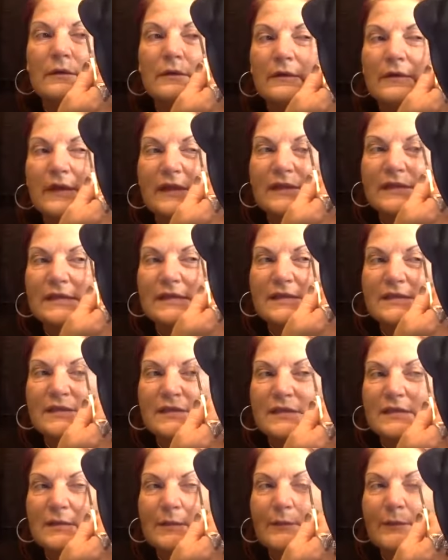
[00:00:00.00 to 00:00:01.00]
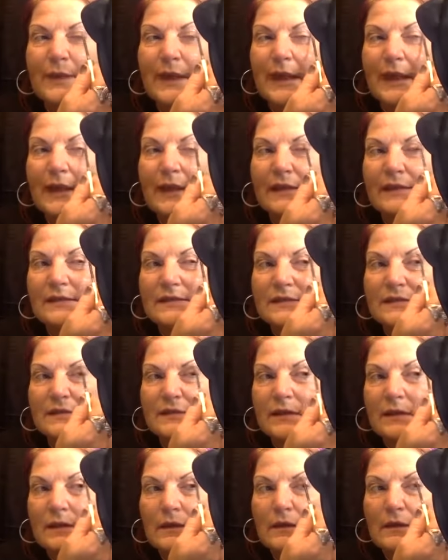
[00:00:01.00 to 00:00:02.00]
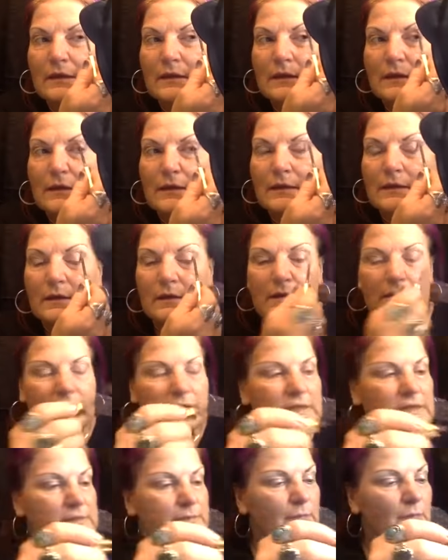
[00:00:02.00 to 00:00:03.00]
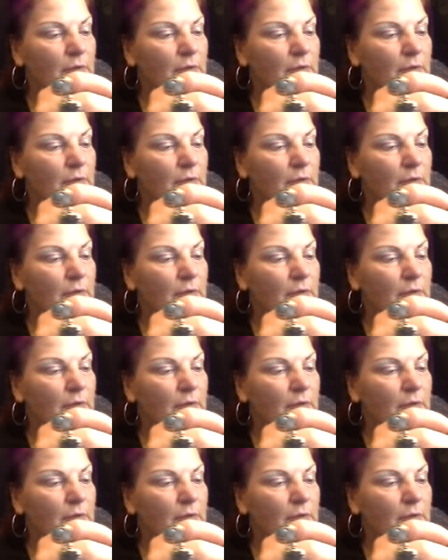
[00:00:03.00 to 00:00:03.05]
this is just a base, this